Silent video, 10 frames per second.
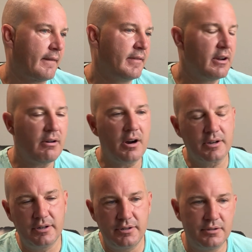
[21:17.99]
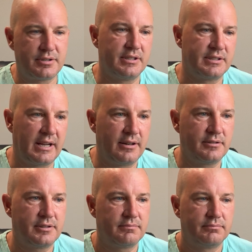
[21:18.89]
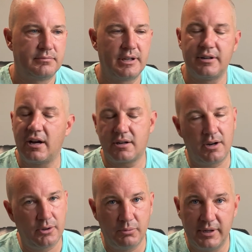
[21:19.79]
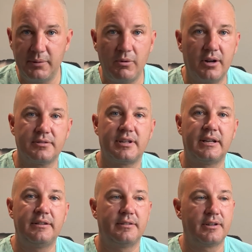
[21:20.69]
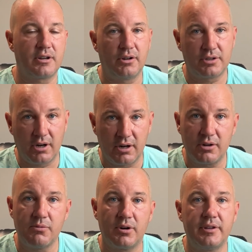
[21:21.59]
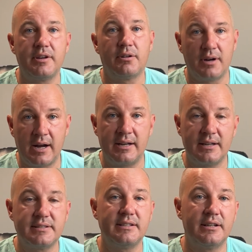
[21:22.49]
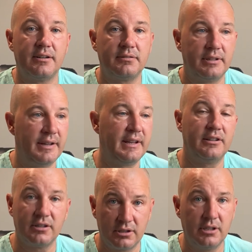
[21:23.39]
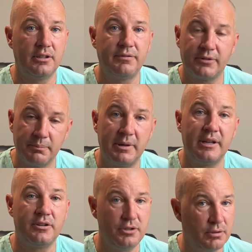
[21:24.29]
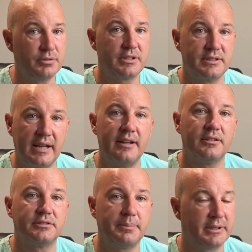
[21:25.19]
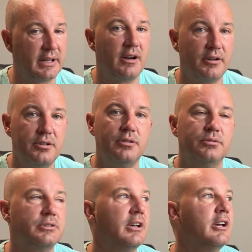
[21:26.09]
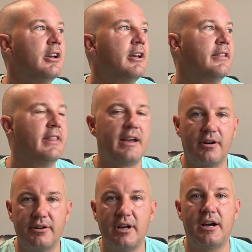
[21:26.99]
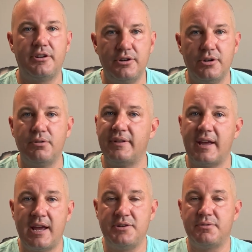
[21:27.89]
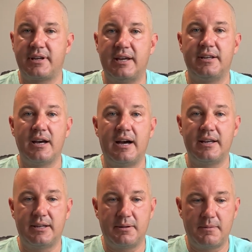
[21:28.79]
there are good used containers. They're not called wind and watertight. They're called cargo worthy or IICO, and they look good for being used containers, but they are used. They are not new, and you cannot